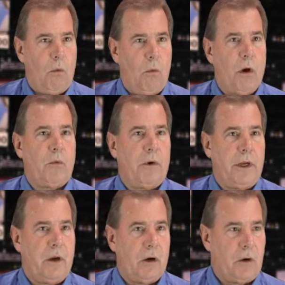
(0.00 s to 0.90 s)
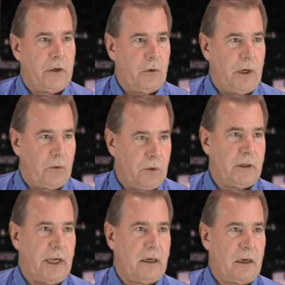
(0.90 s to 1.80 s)
what we are doing
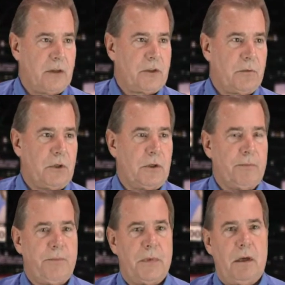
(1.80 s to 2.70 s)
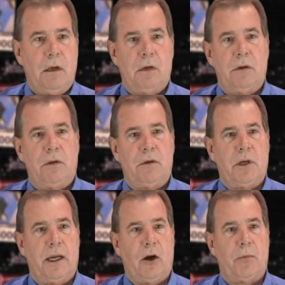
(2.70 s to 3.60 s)
with that customer
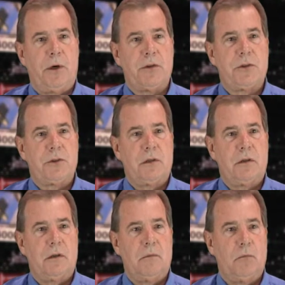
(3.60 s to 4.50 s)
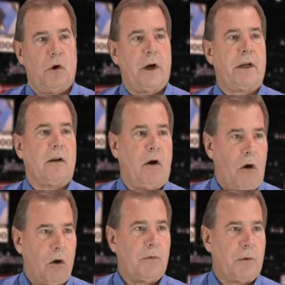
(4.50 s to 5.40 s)
to help us market
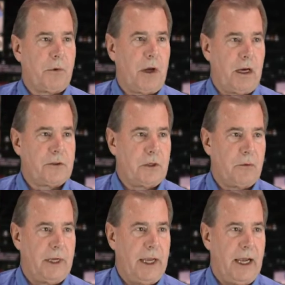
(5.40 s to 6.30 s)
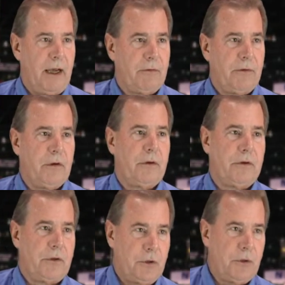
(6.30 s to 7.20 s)
all of the products that we have
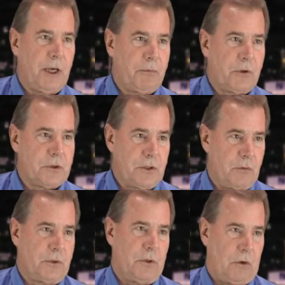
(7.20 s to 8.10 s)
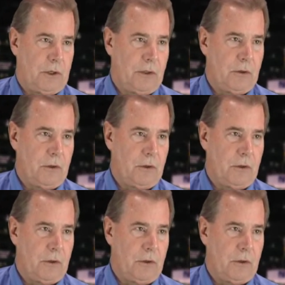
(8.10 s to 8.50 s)
to that person that we're talking to.